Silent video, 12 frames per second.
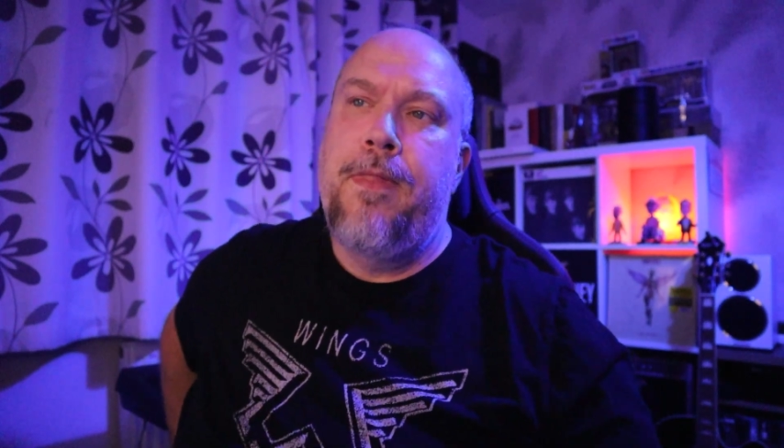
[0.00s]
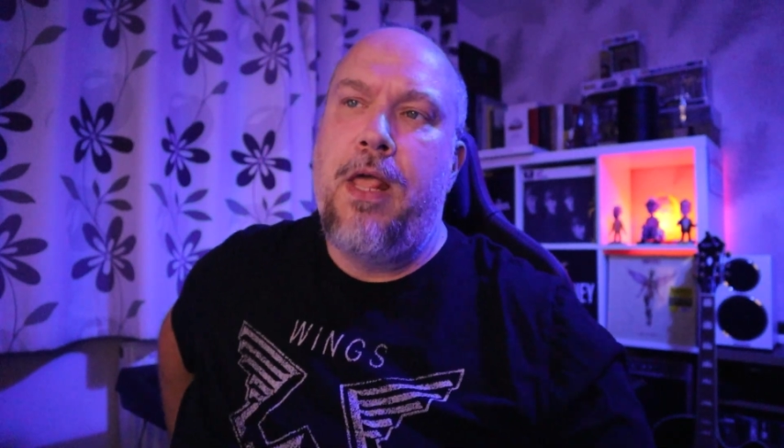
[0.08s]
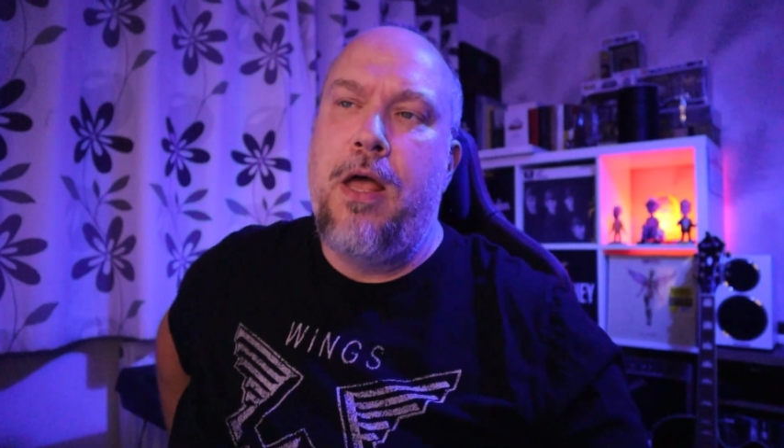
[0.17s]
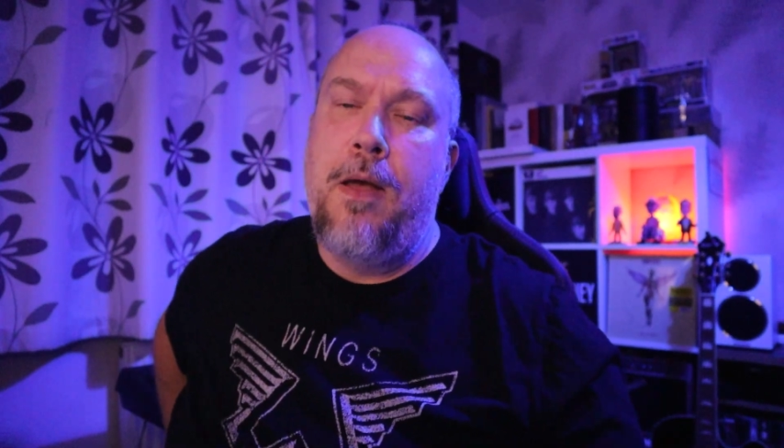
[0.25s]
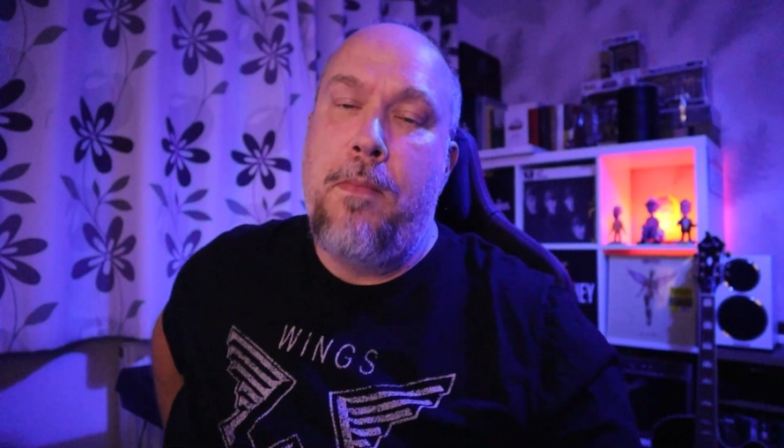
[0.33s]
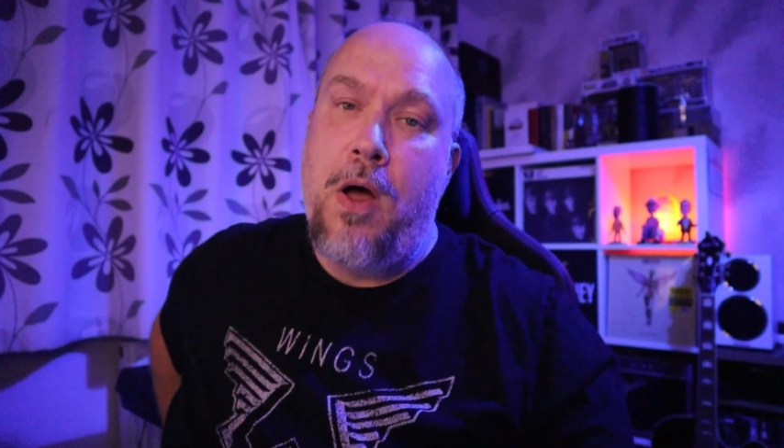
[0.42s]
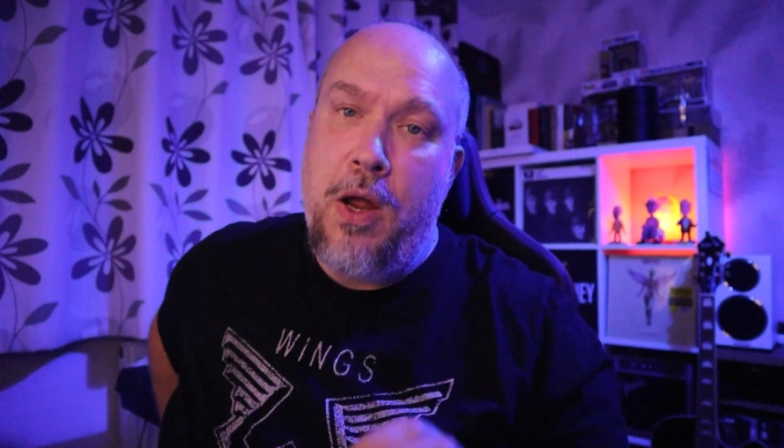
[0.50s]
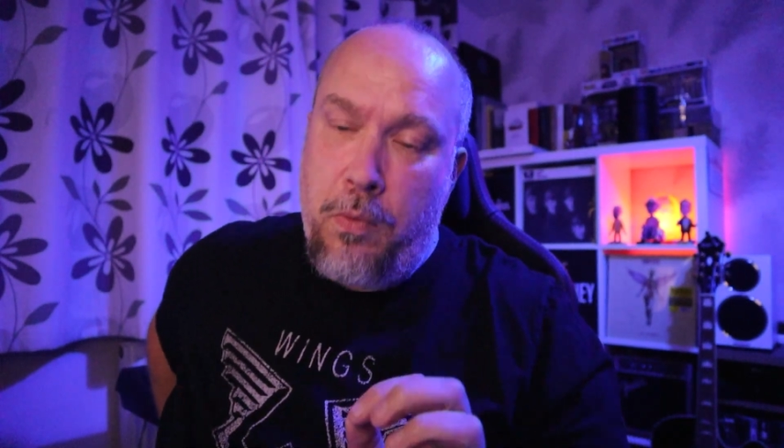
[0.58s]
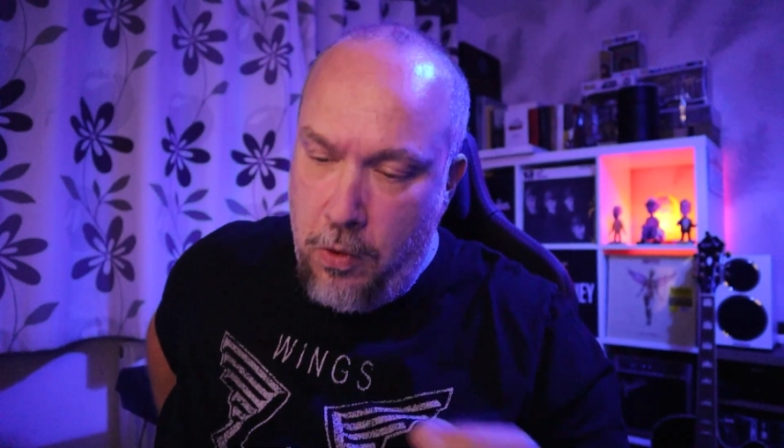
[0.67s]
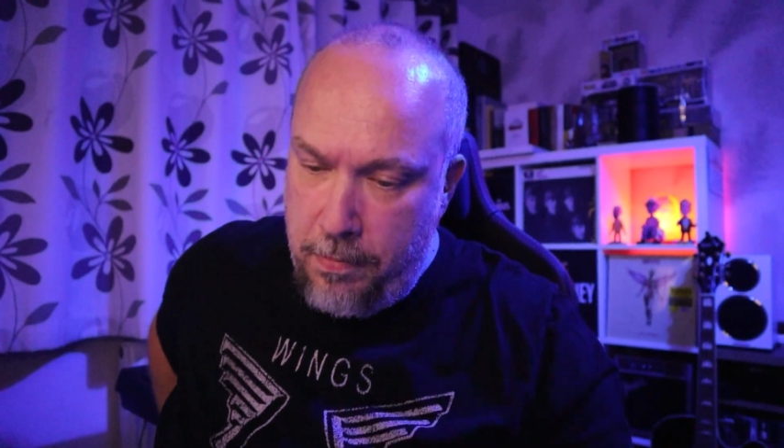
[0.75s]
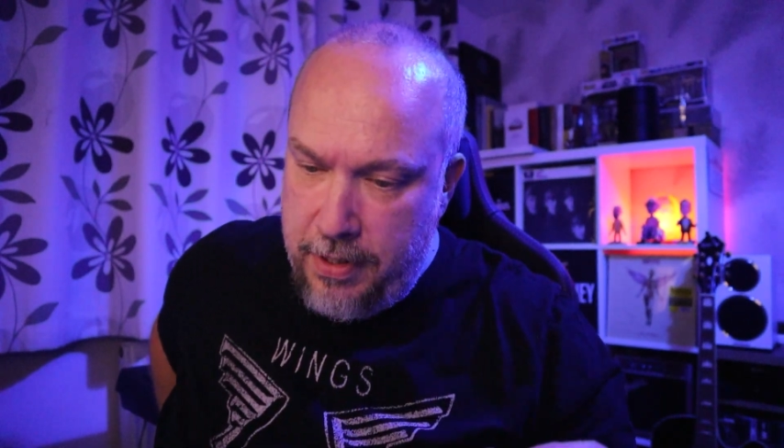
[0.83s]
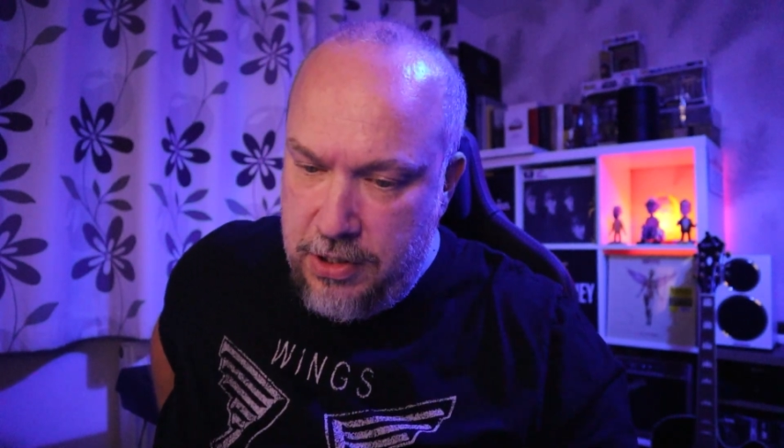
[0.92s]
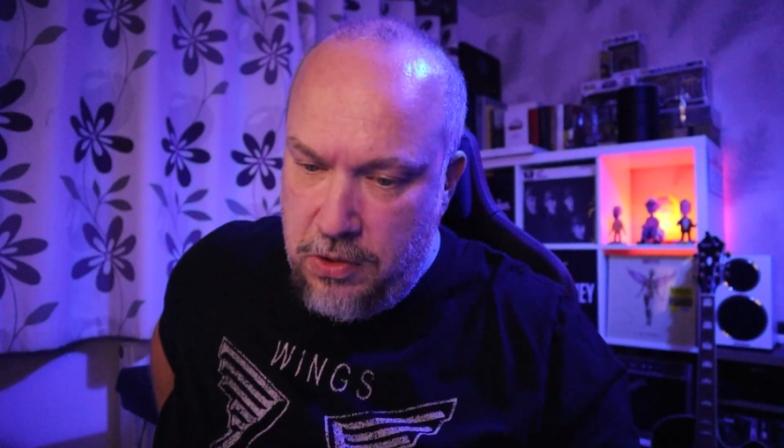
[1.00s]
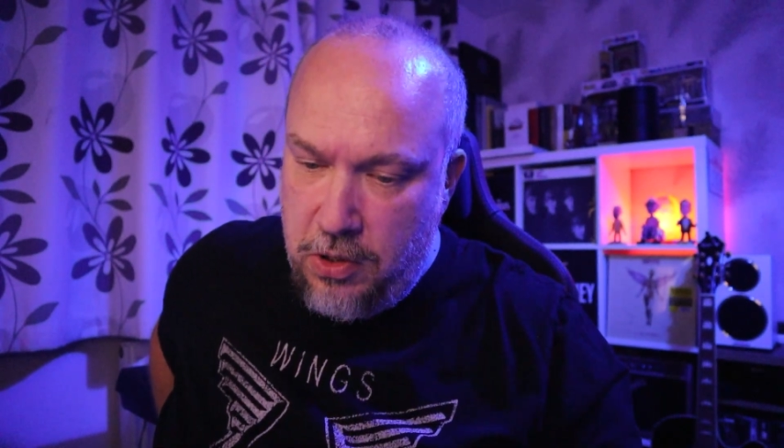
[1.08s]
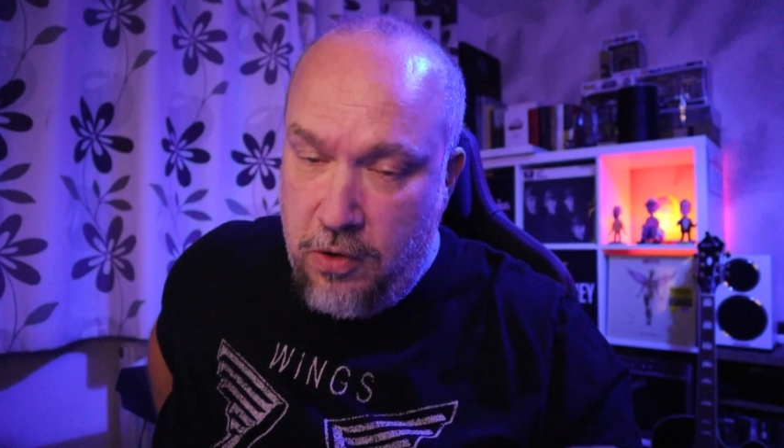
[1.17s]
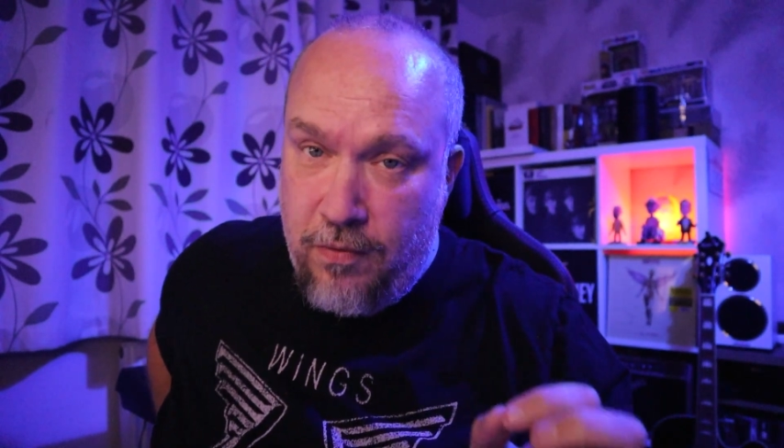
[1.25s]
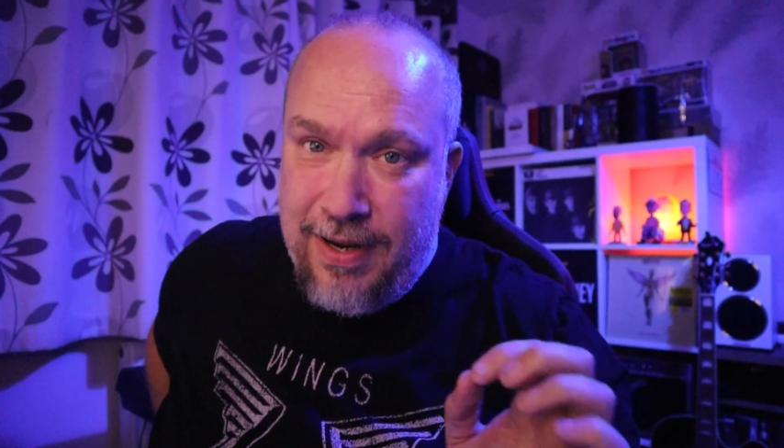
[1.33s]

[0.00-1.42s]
I will be doing a